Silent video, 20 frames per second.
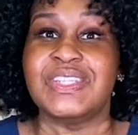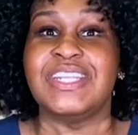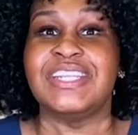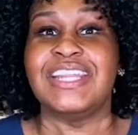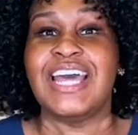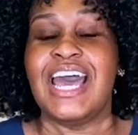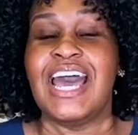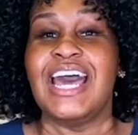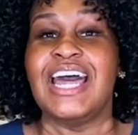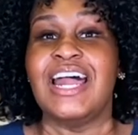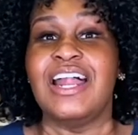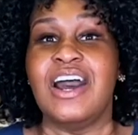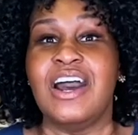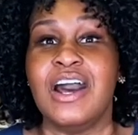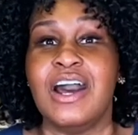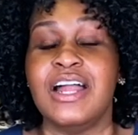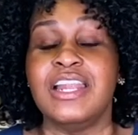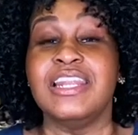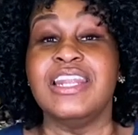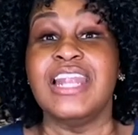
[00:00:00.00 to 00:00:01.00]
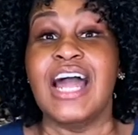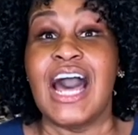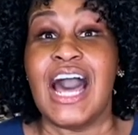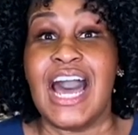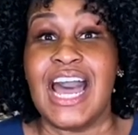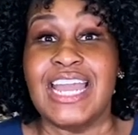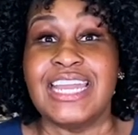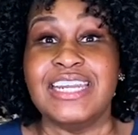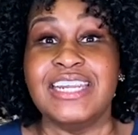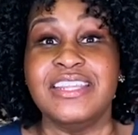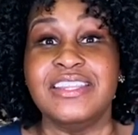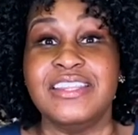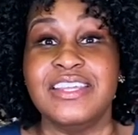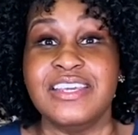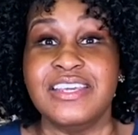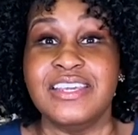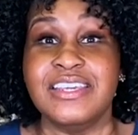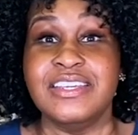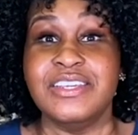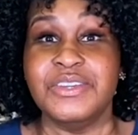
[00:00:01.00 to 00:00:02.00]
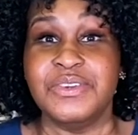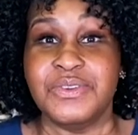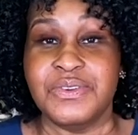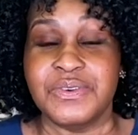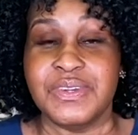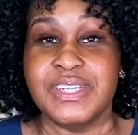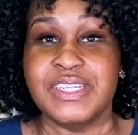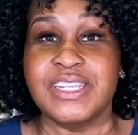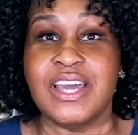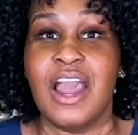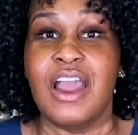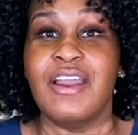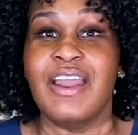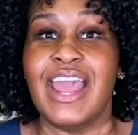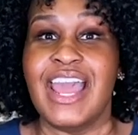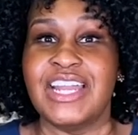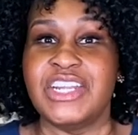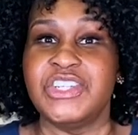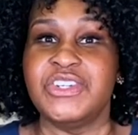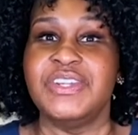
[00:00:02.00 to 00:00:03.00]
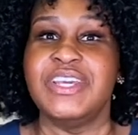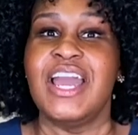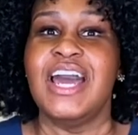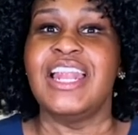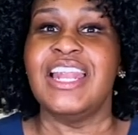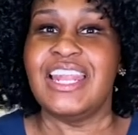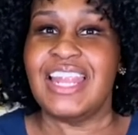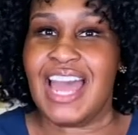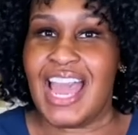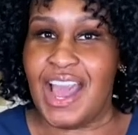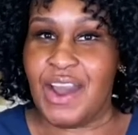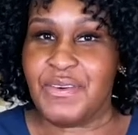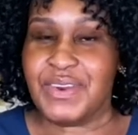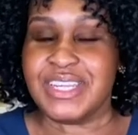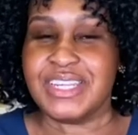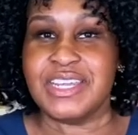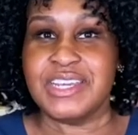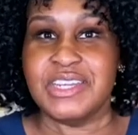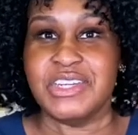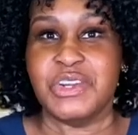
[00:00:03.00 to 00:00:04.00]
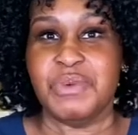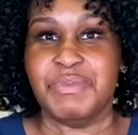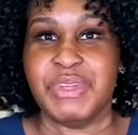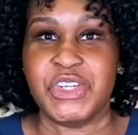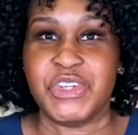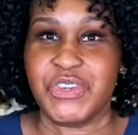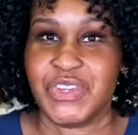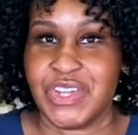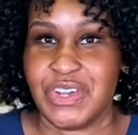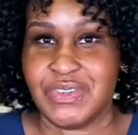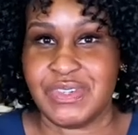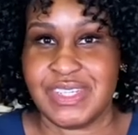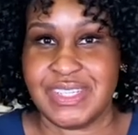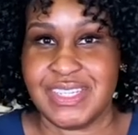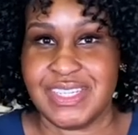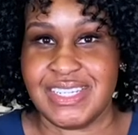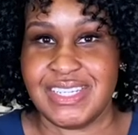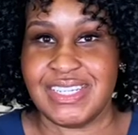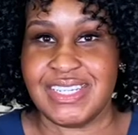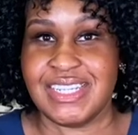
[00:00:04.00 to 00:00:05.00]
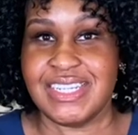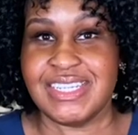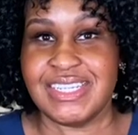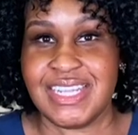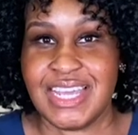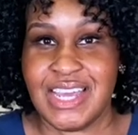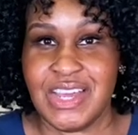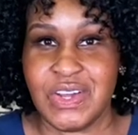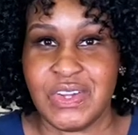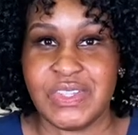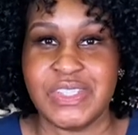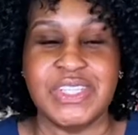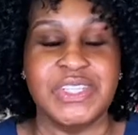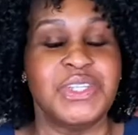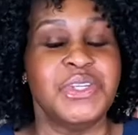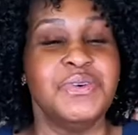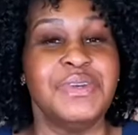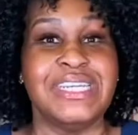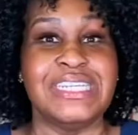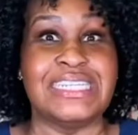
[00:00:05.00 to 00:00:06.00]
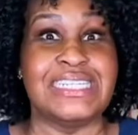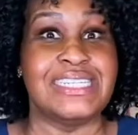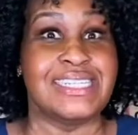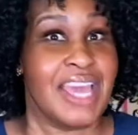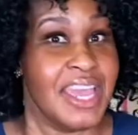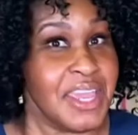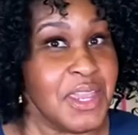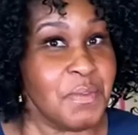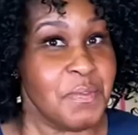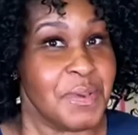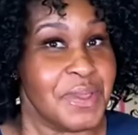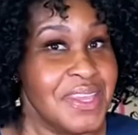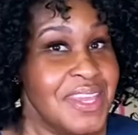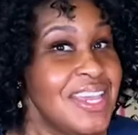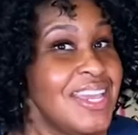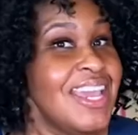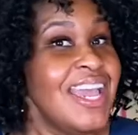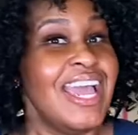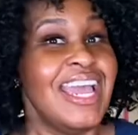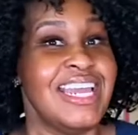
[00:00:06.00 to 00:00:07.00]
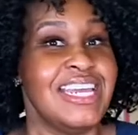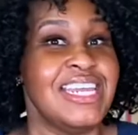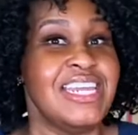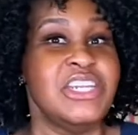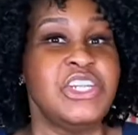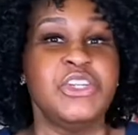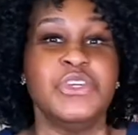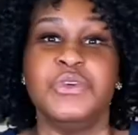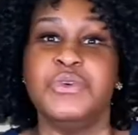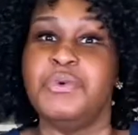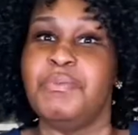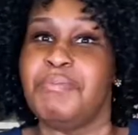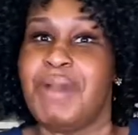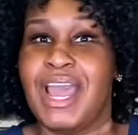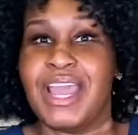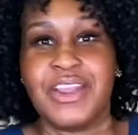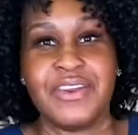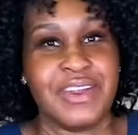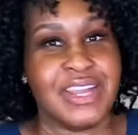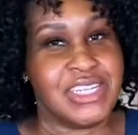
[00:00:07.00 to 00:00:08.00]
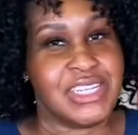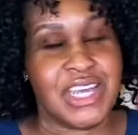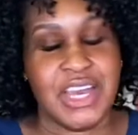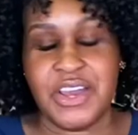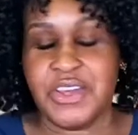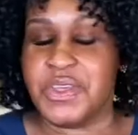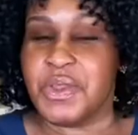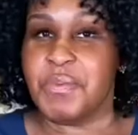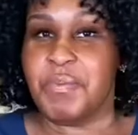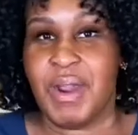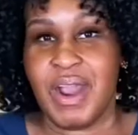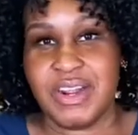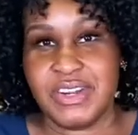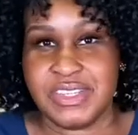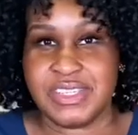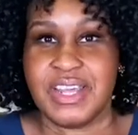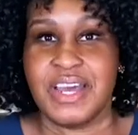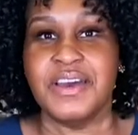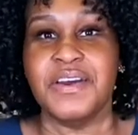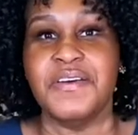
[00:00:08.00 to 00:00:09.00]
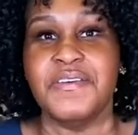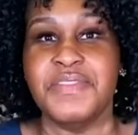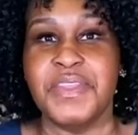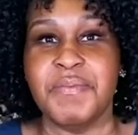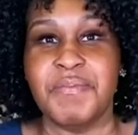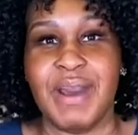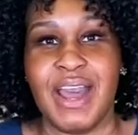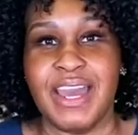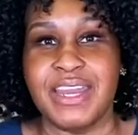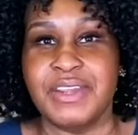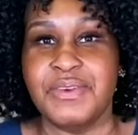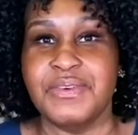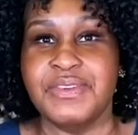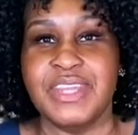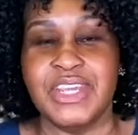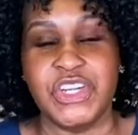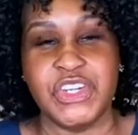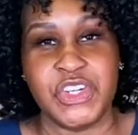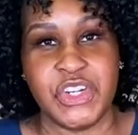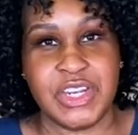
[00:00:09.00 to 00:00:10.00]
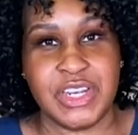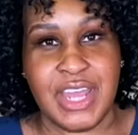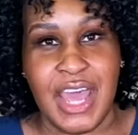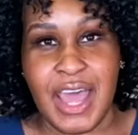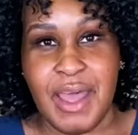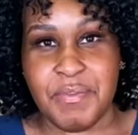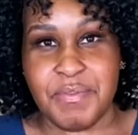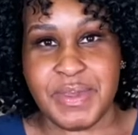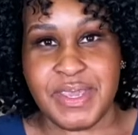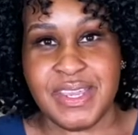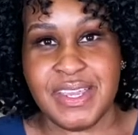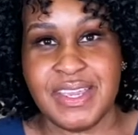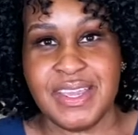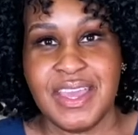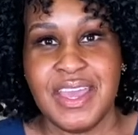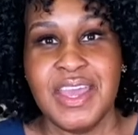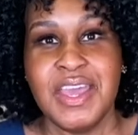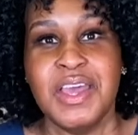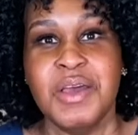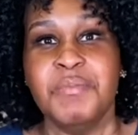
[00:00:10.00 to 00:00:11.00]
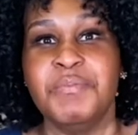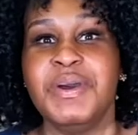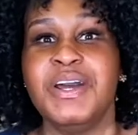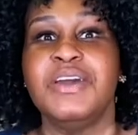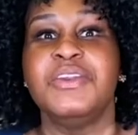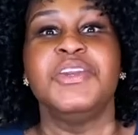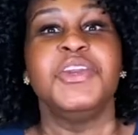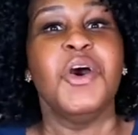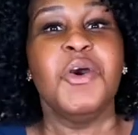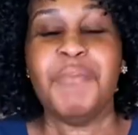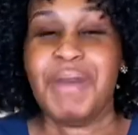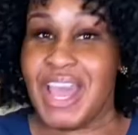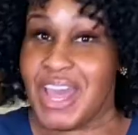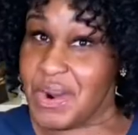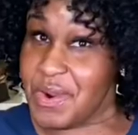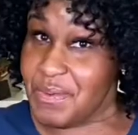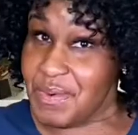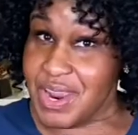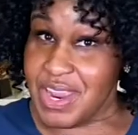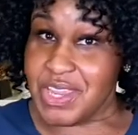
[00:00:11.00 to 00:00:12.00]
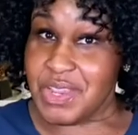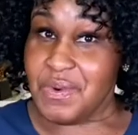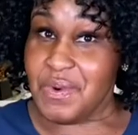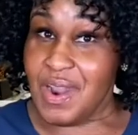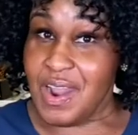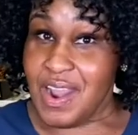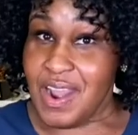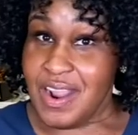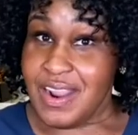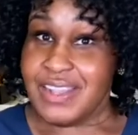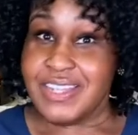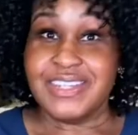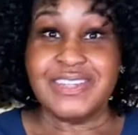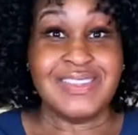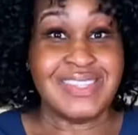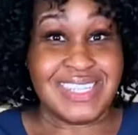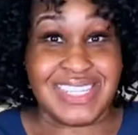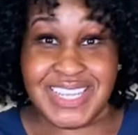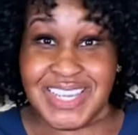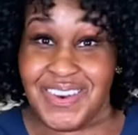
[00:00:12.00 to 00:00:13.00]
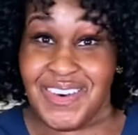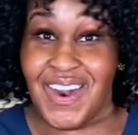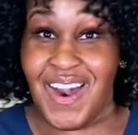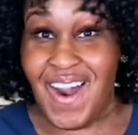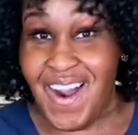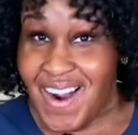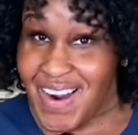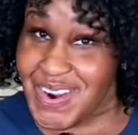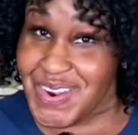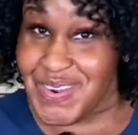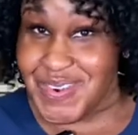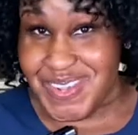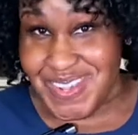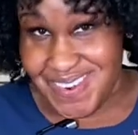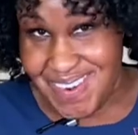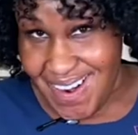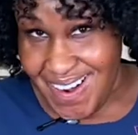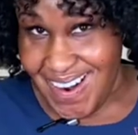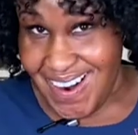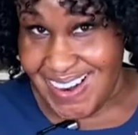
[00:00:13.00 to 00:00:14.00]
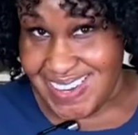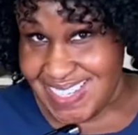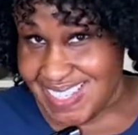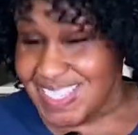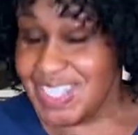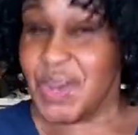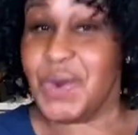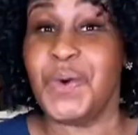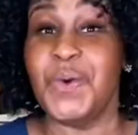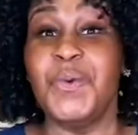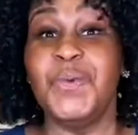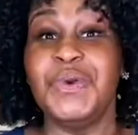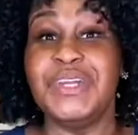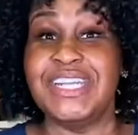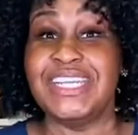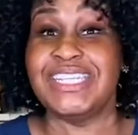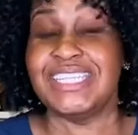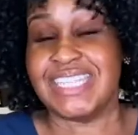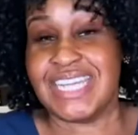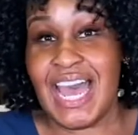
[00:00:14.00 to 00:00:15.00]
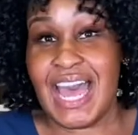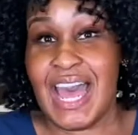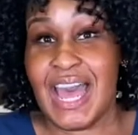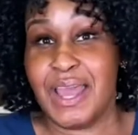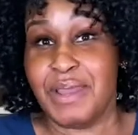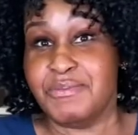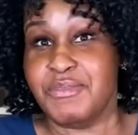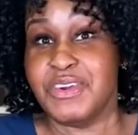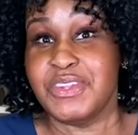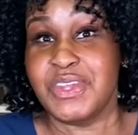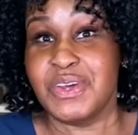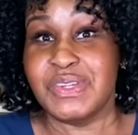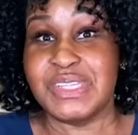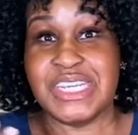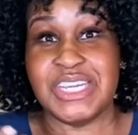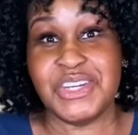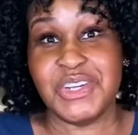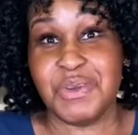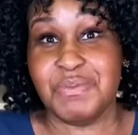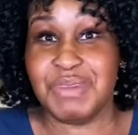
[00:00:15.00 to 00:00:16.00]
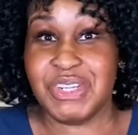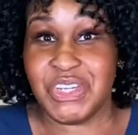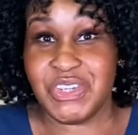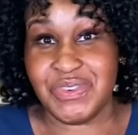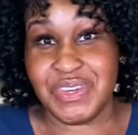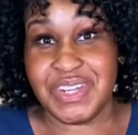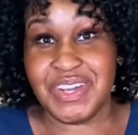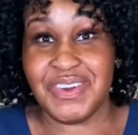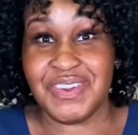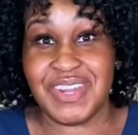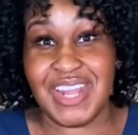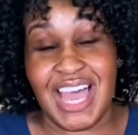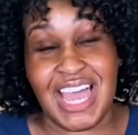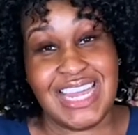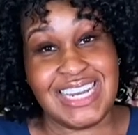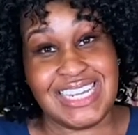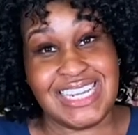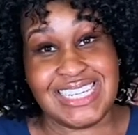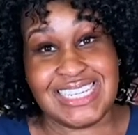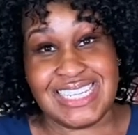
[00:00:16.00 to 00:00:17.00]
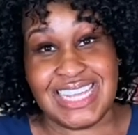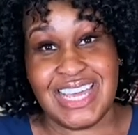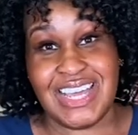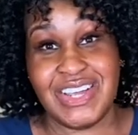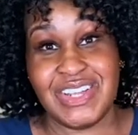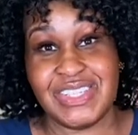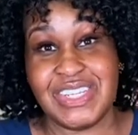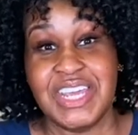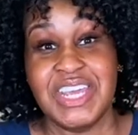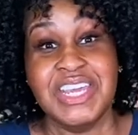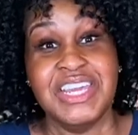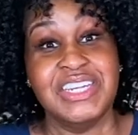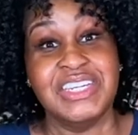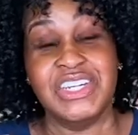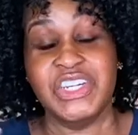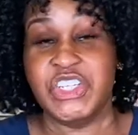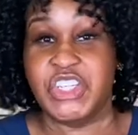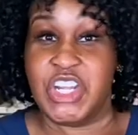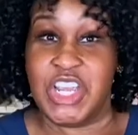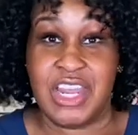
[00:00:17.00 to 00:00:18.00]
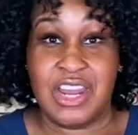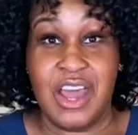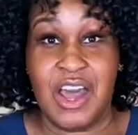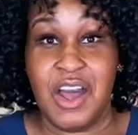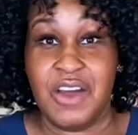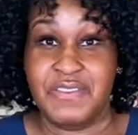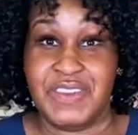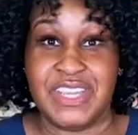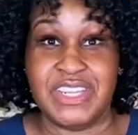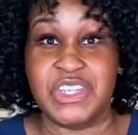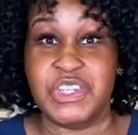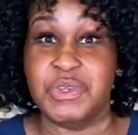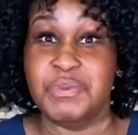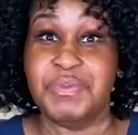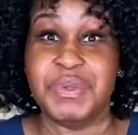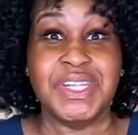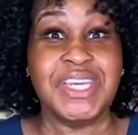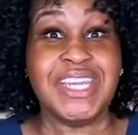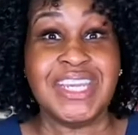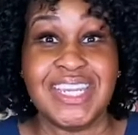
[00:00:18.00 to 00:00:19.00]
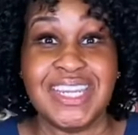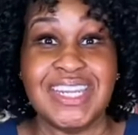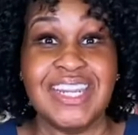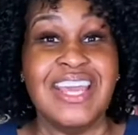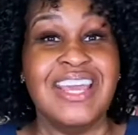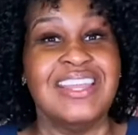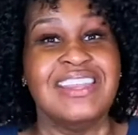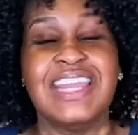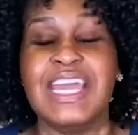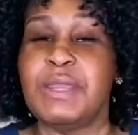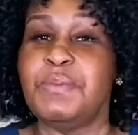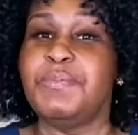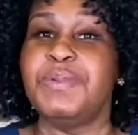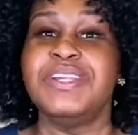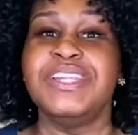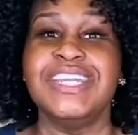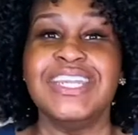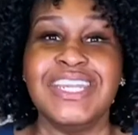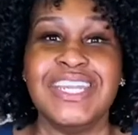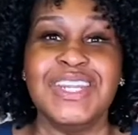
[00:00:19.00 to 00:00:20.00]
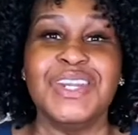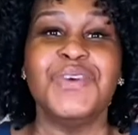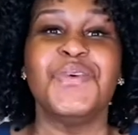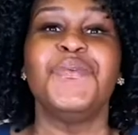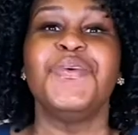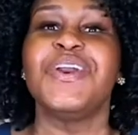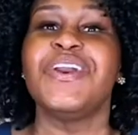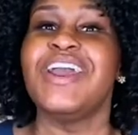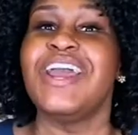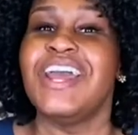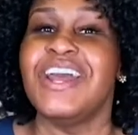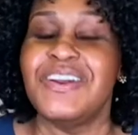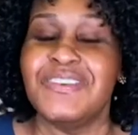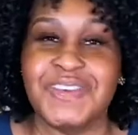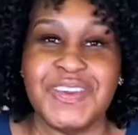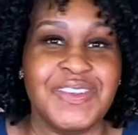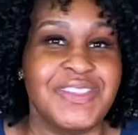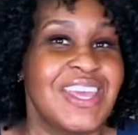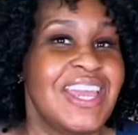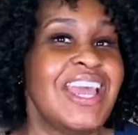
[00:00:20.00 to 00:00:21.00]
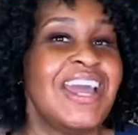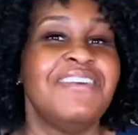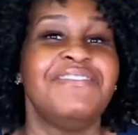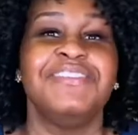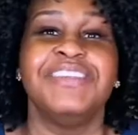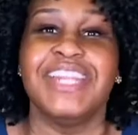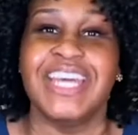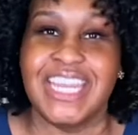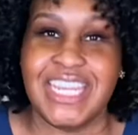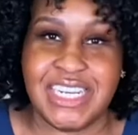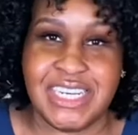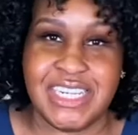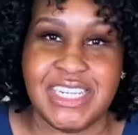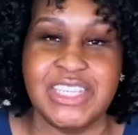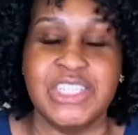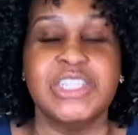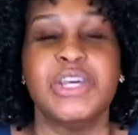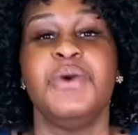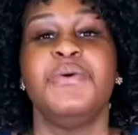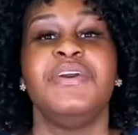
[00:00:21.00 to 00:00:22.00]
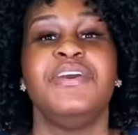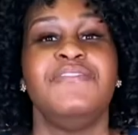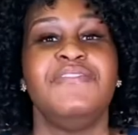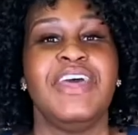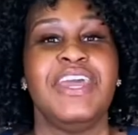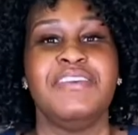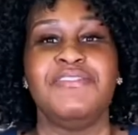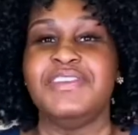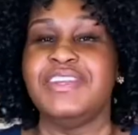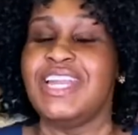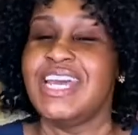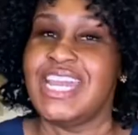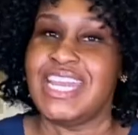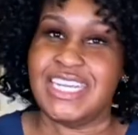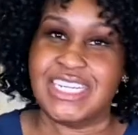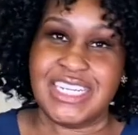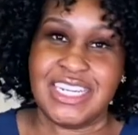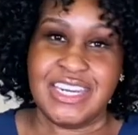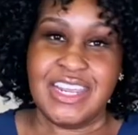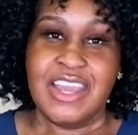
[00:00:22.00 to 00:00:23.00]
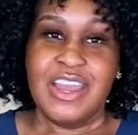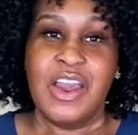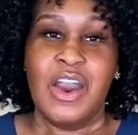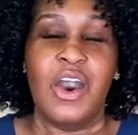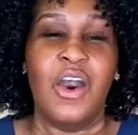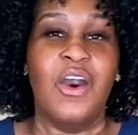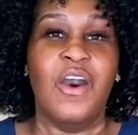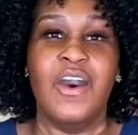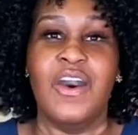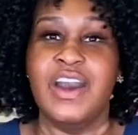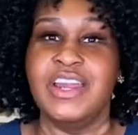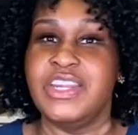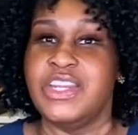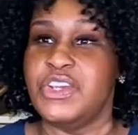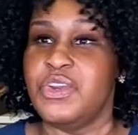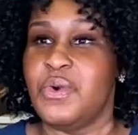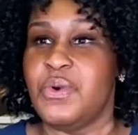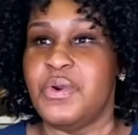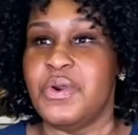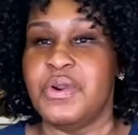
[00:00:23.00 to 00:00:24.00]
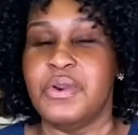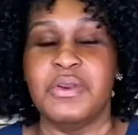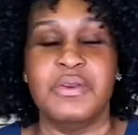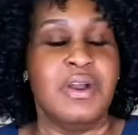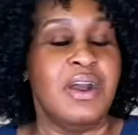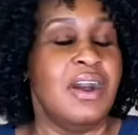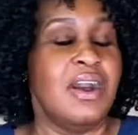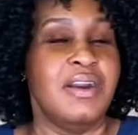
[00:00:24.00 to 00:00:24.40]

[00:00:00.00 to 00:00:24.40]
that uh, line the uterus are actually allowing the endometriosis cells to escape and to migrate to other parts of the body where they should not be. But no matter where you are, you still are who you are. So when it's time for those endometrial lining cells to shed off and to bleed, they bleed wherever they have landed. So if they've landed on your uh,